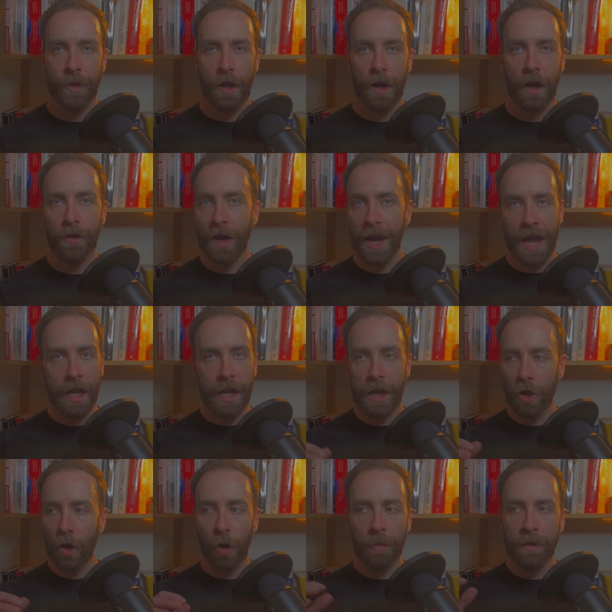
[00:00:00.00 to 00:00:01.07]
Are there any
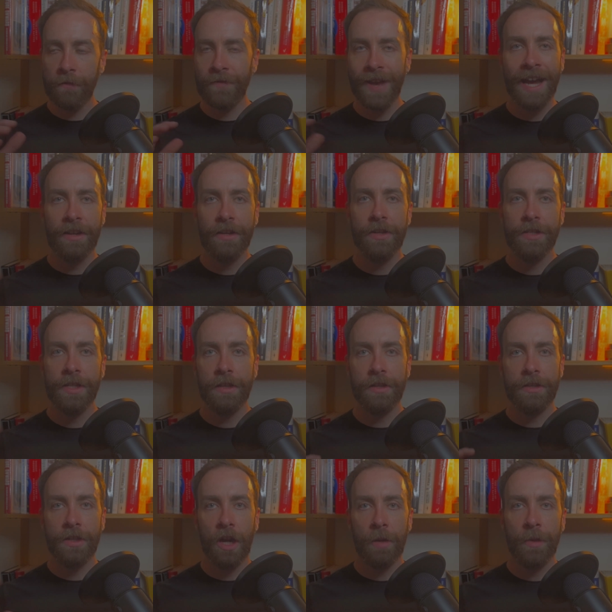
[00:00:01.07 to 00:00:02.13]
common factors that
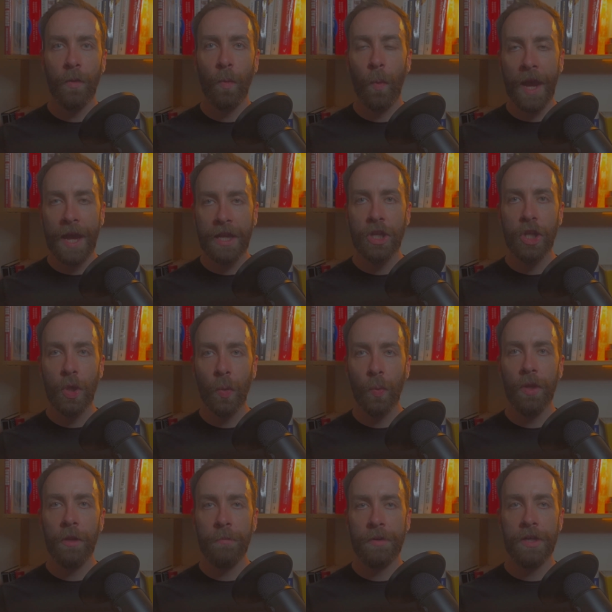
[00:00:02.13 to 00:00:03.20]
determine when you
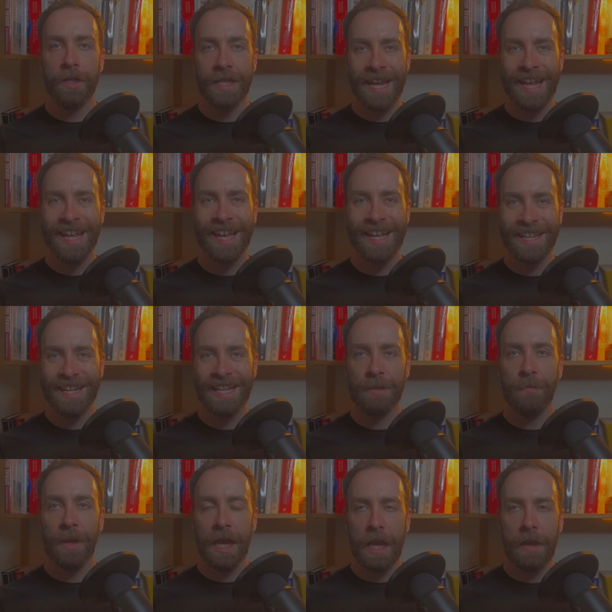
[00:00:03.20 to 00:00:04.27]
will partake in this
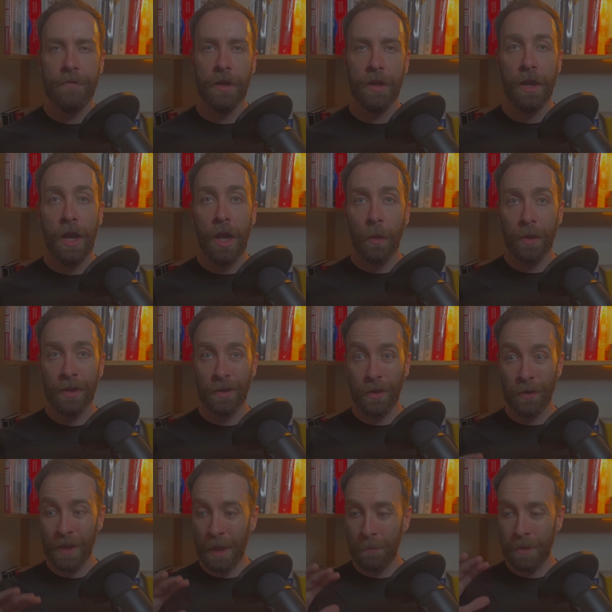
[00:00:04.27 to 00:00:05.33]
behaviour,
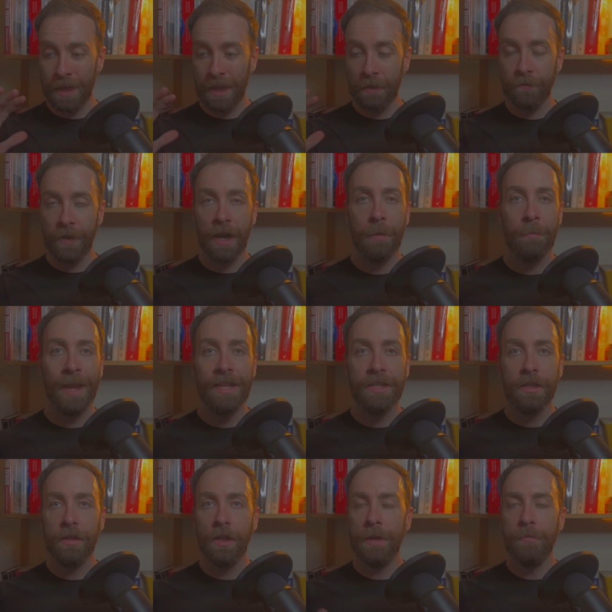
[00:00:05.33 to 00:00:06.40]
whether that be
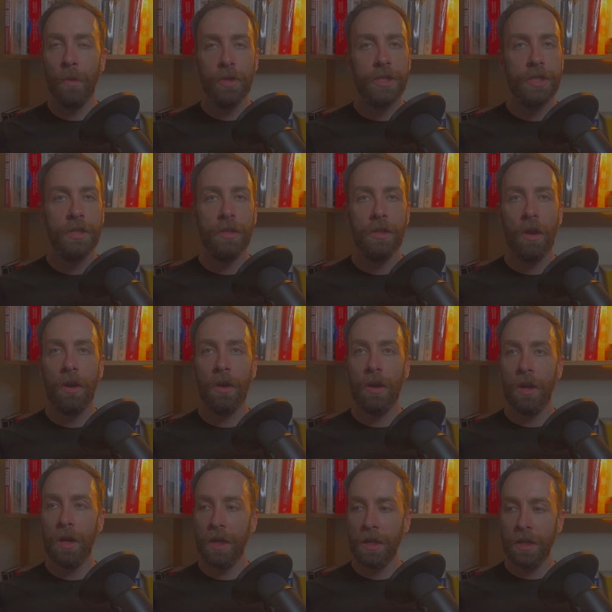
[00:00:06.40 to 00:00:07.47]
environmental, emotional,
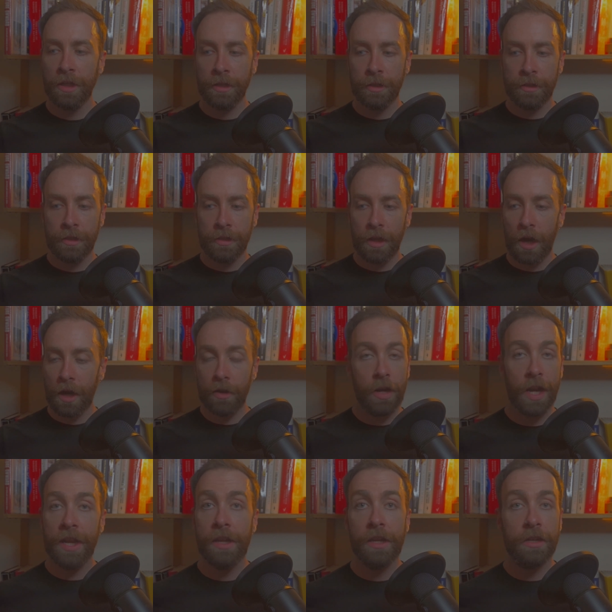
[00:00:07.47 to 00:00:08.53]
or are
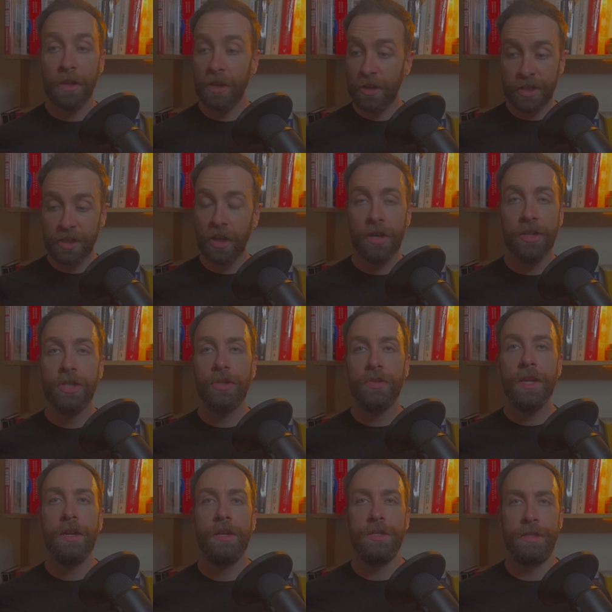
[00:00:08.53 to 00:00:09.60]
there certain
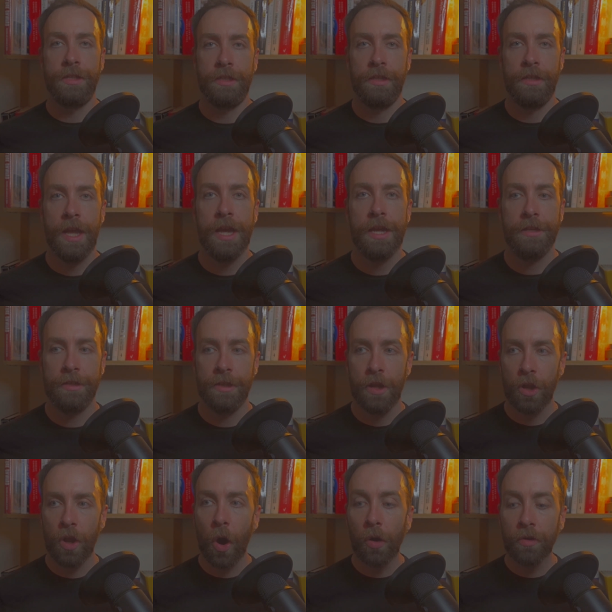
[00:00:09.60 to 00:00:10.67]
triggers that
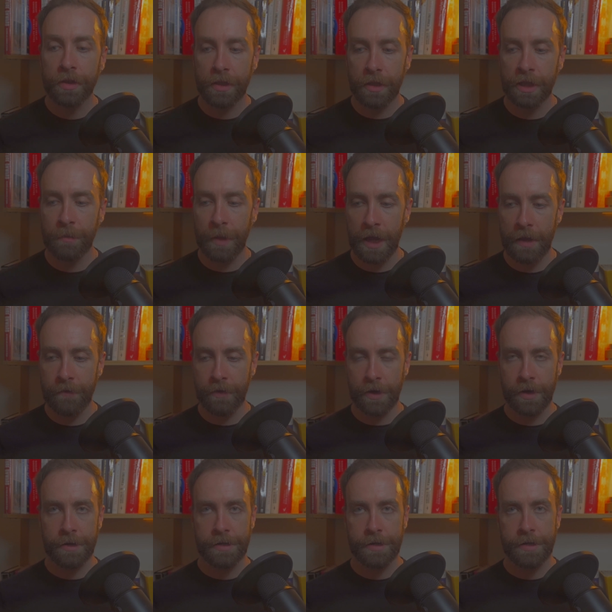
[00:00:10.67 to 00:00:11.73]
cause this behaviour?